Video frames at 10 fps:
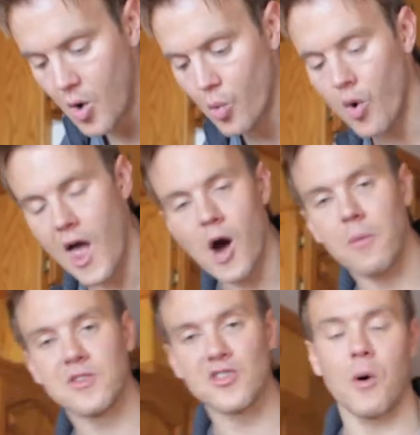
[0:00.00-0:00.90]
will
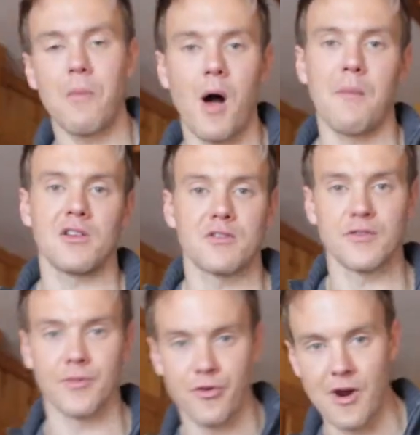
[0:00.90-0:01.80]
help stop our
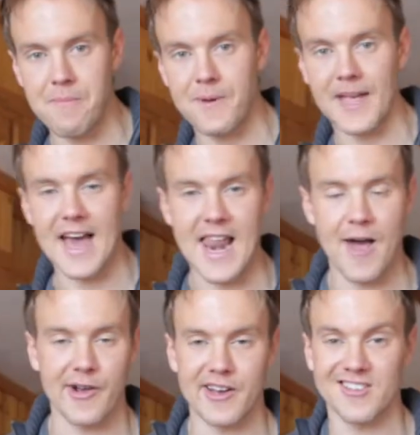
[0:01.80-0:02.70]
muscles from cramping,
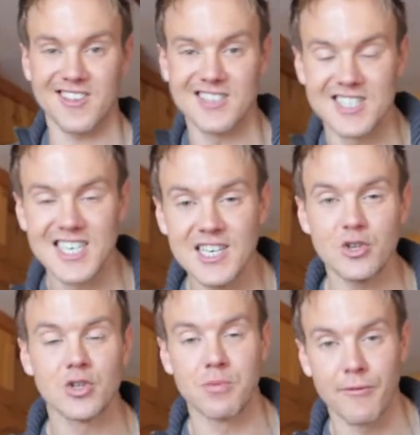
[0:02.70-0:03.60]
allowing us to continue
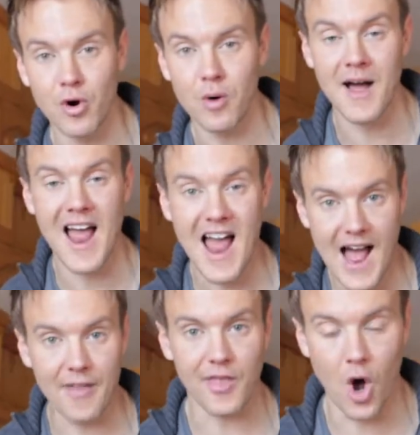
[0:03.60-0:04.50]
to perform
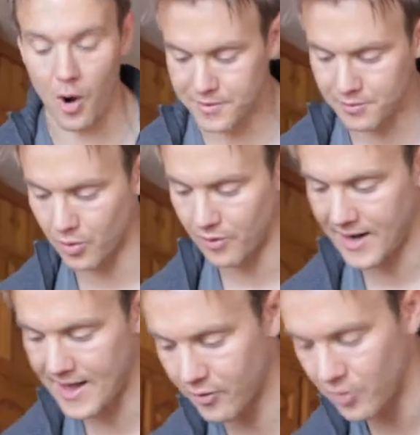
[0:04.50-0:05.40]
at that optimal
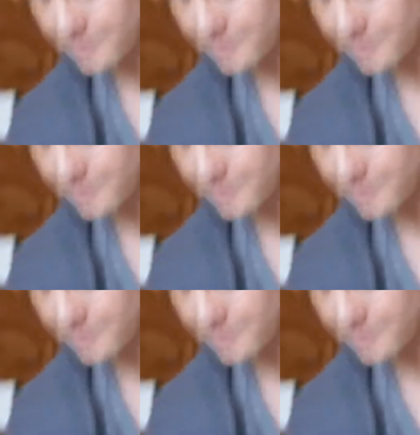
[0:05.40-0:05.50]
level.